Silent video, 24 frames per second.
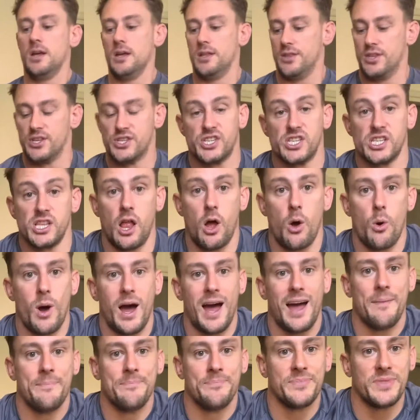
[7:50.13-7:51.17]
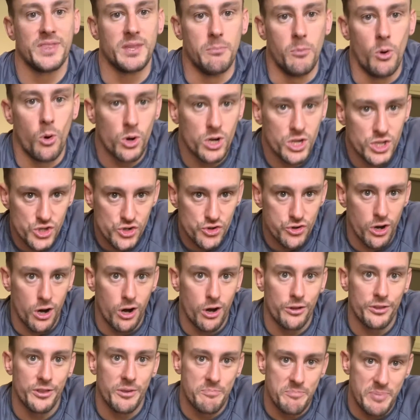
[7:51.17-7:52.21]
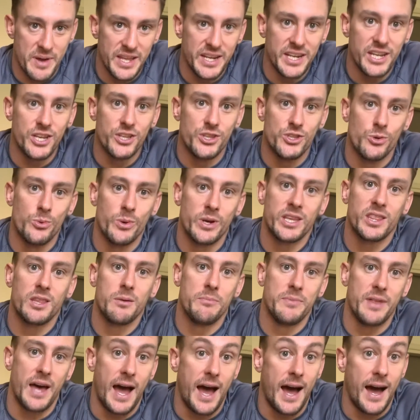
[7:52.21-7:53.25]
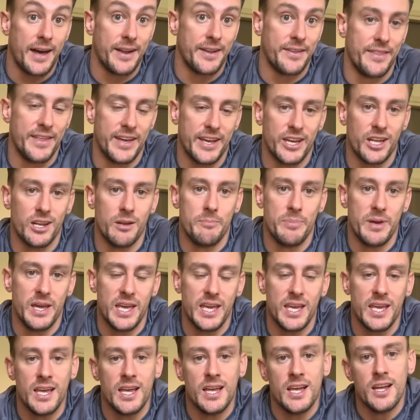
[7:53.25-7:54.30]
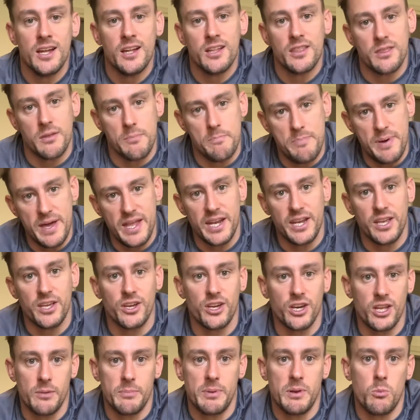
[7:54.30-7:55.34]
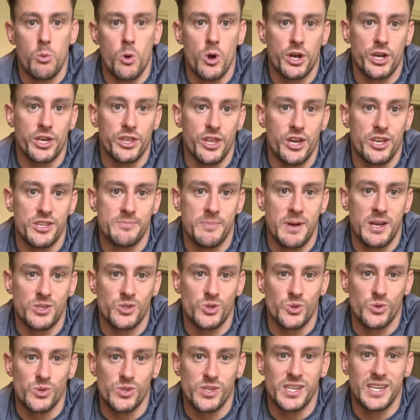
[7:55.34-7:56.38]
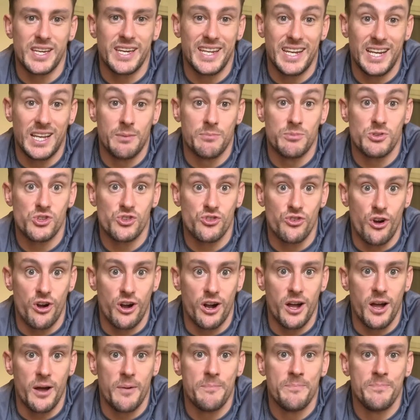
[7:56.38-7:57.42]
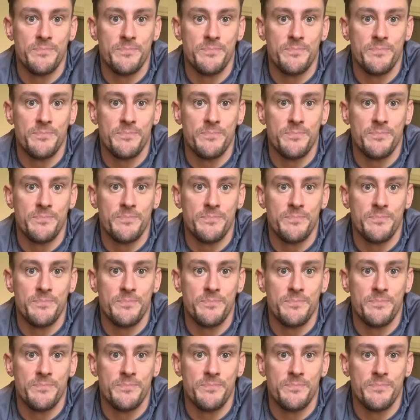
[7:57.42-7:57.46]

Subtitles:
The slower, the more controlled, the better you're doing them, the harder they're going to be, the better you're going to be working those muscles and getting them stronger.